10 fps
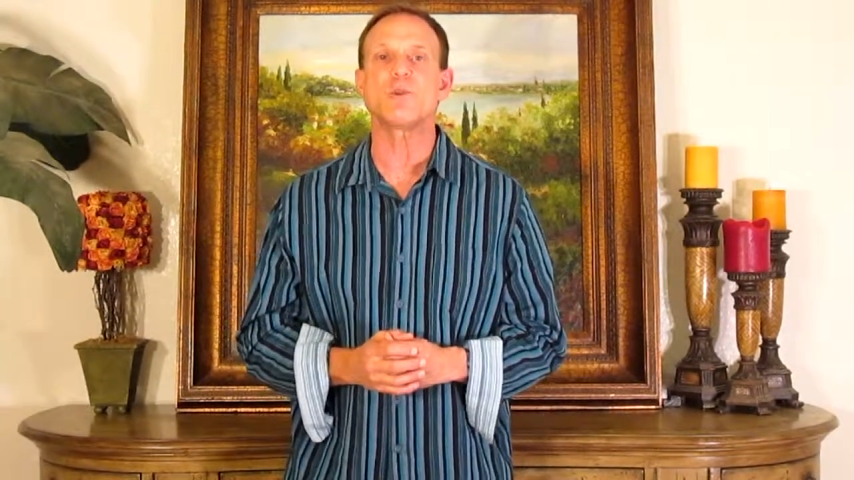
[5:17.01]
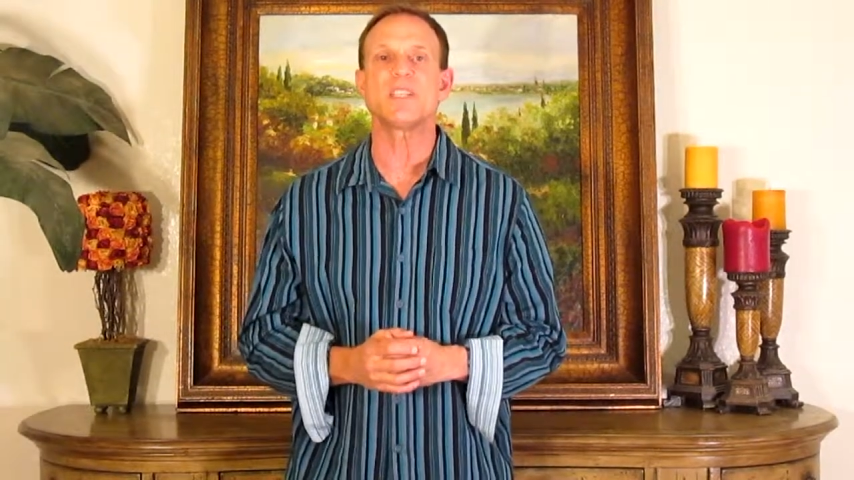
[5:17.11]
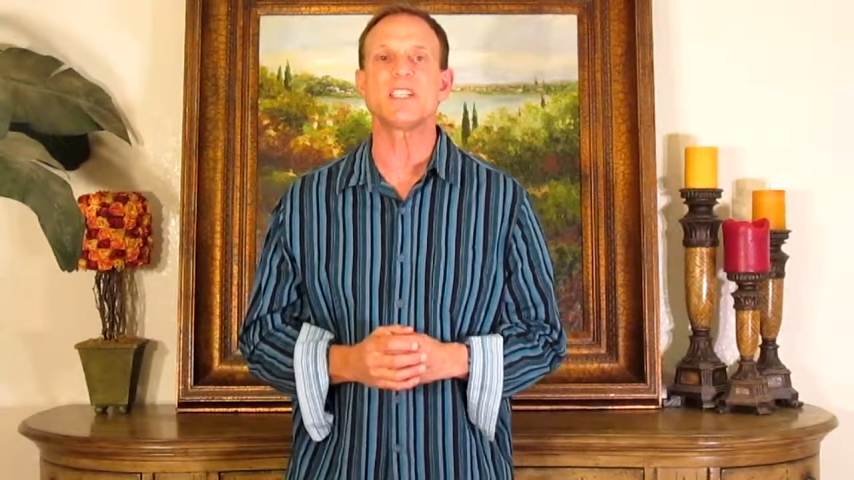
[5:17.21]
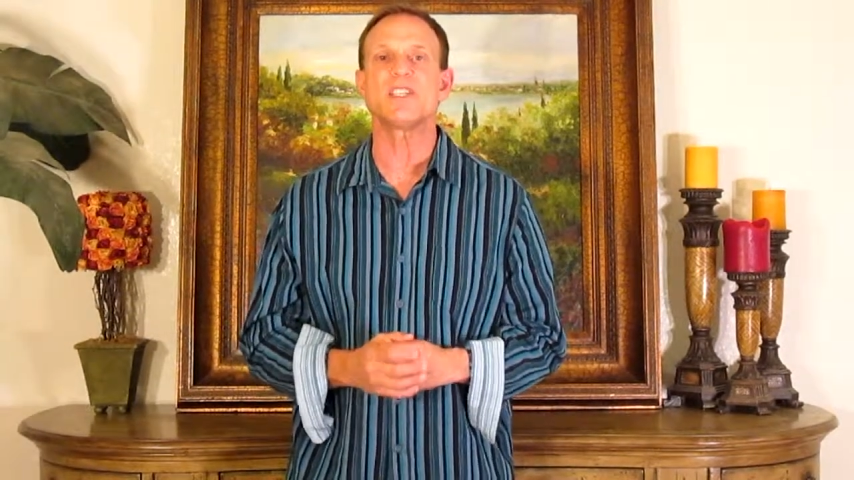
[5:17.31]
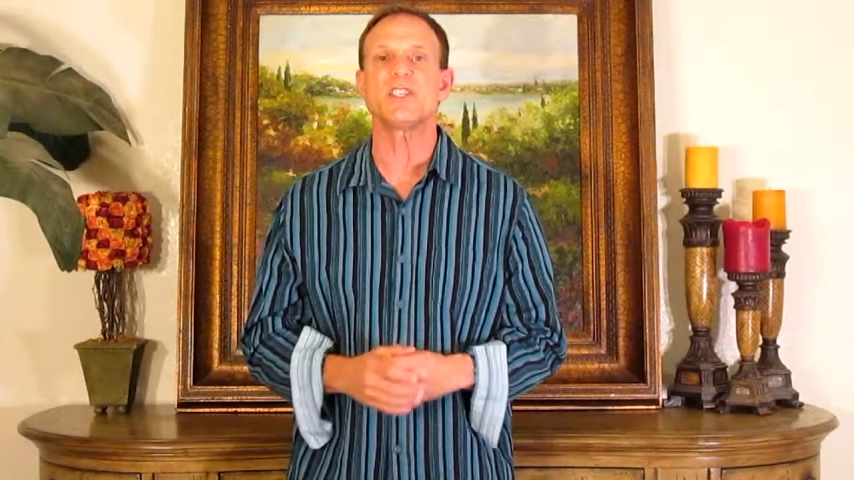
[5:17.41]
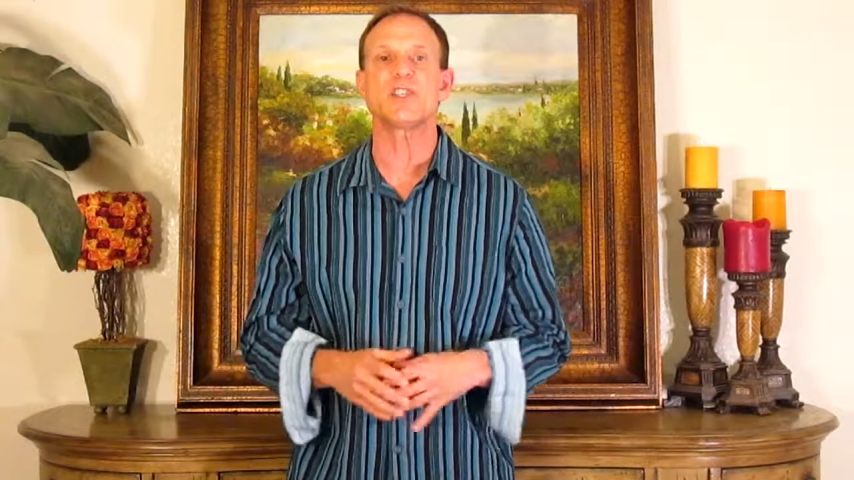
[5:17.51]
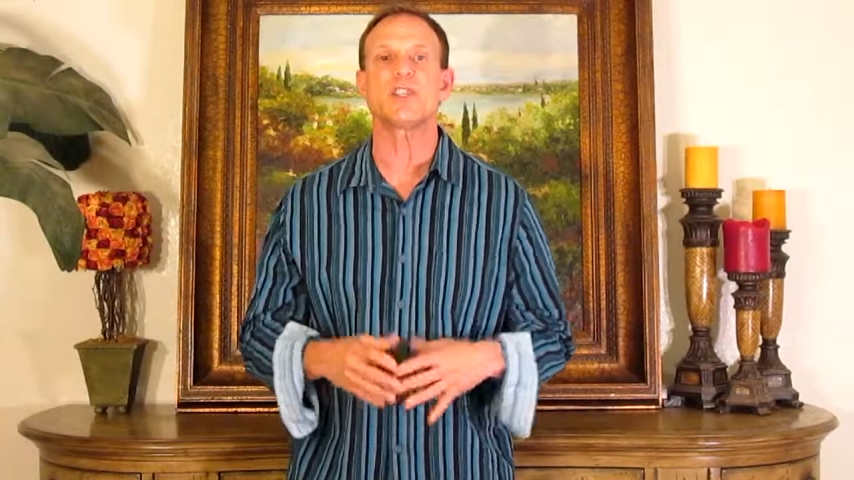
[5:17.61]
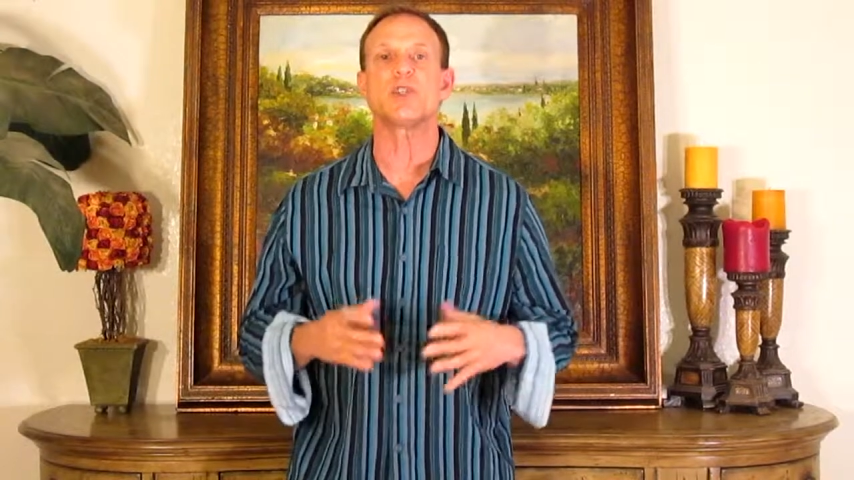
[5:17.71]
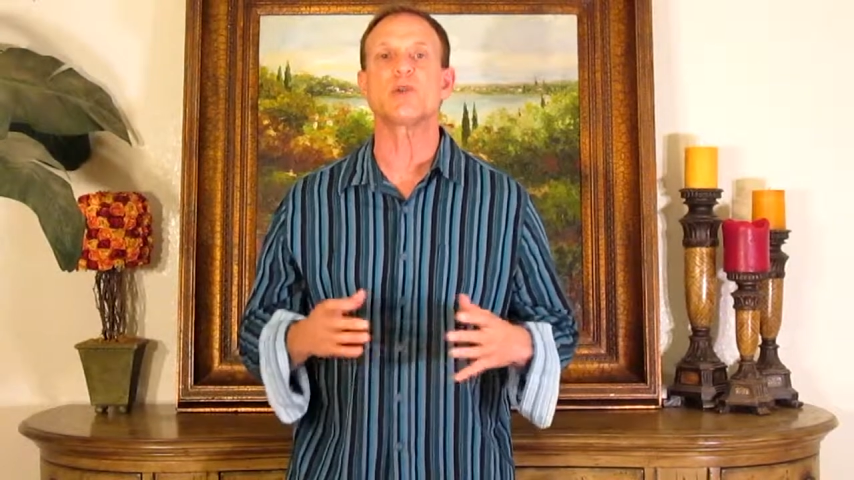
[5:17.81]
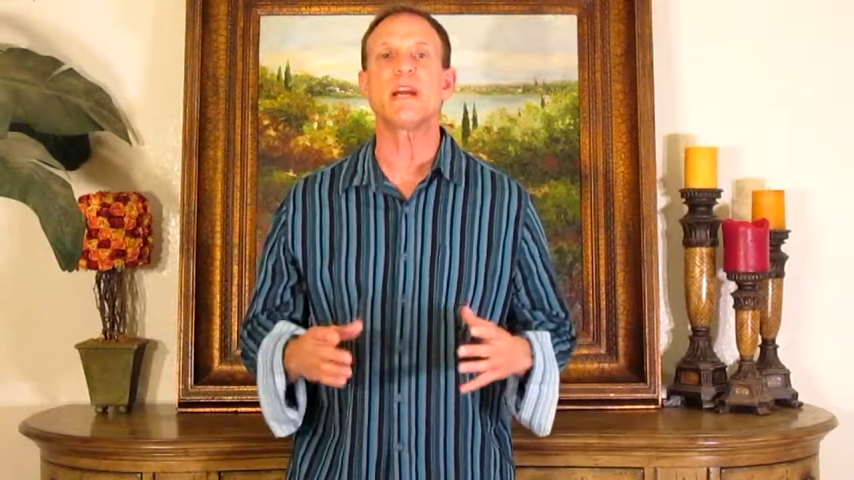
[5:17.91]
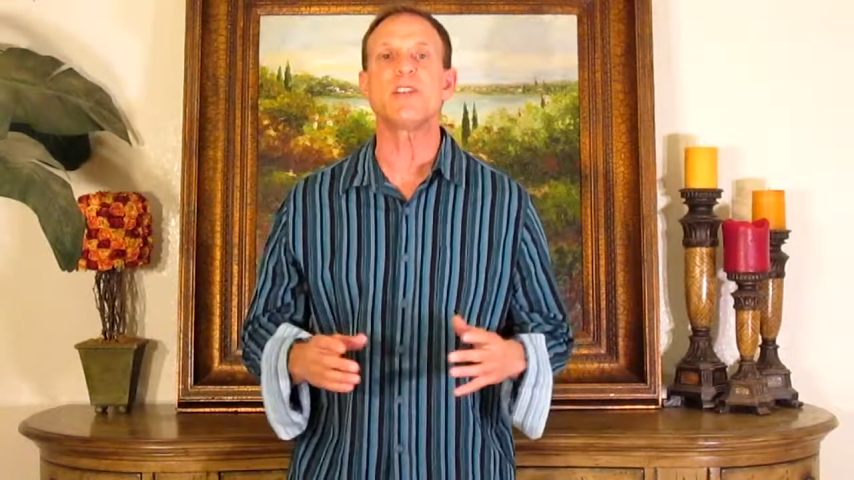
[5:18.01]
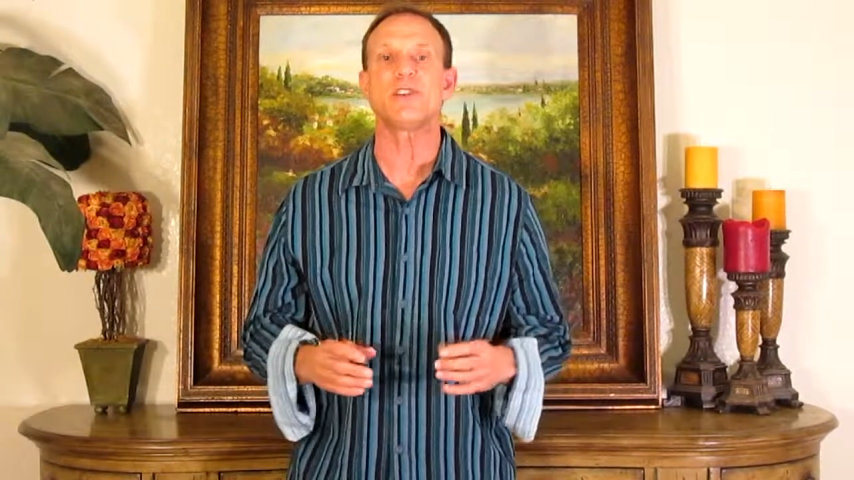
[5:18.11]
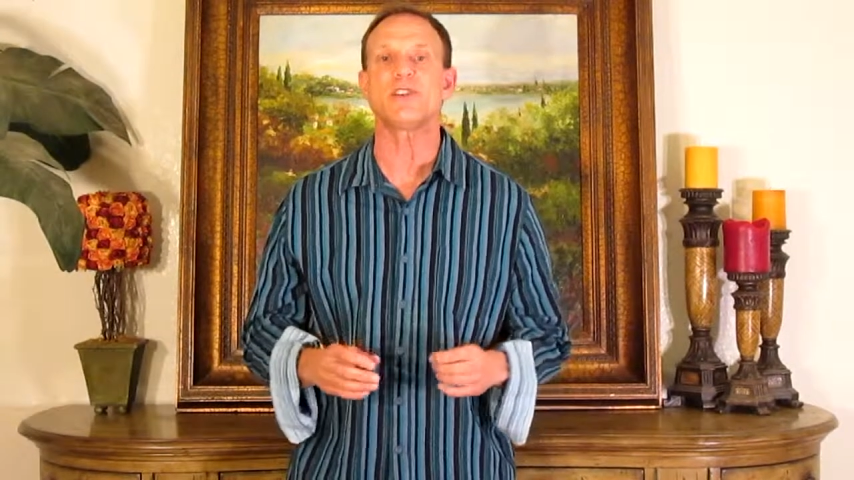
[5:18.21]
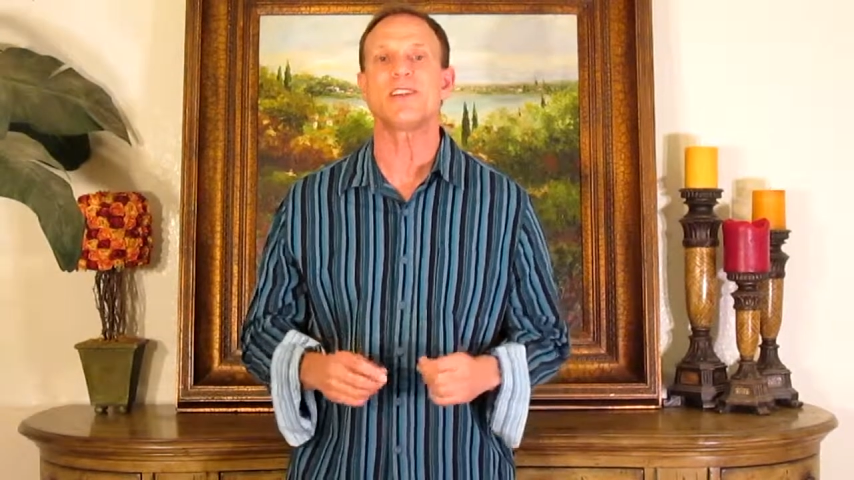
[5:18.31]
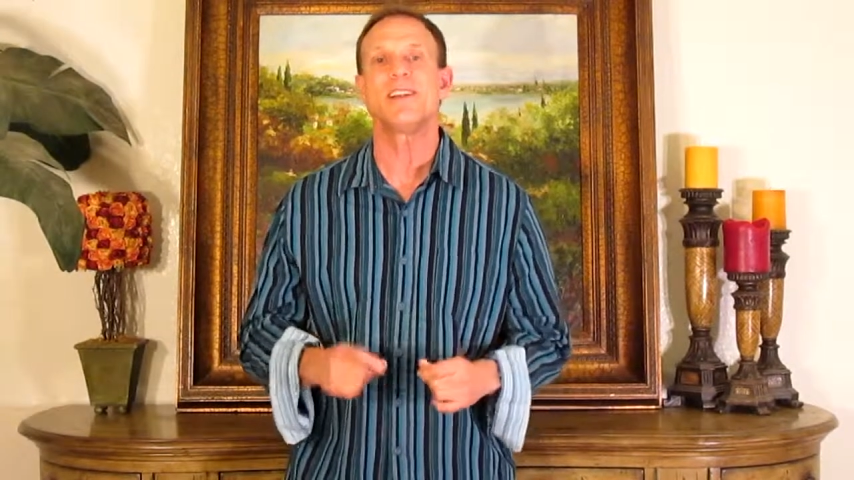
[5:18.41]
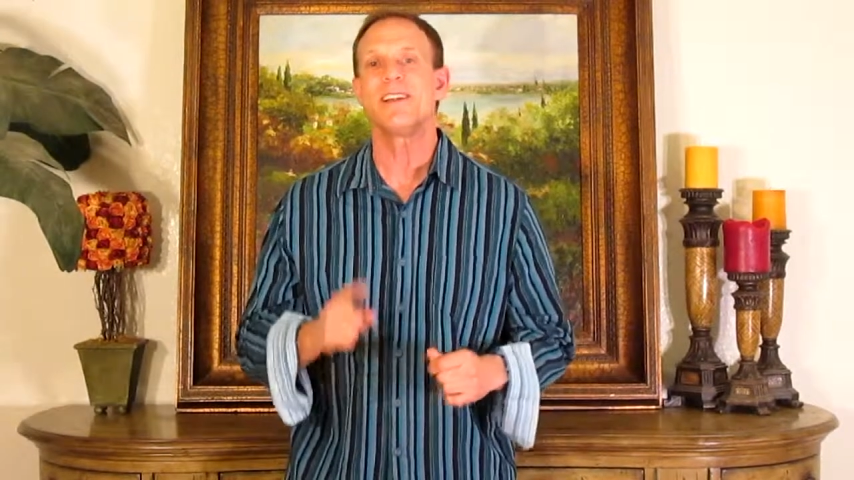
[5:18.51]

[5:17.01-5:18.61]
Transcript: resistance to strangers.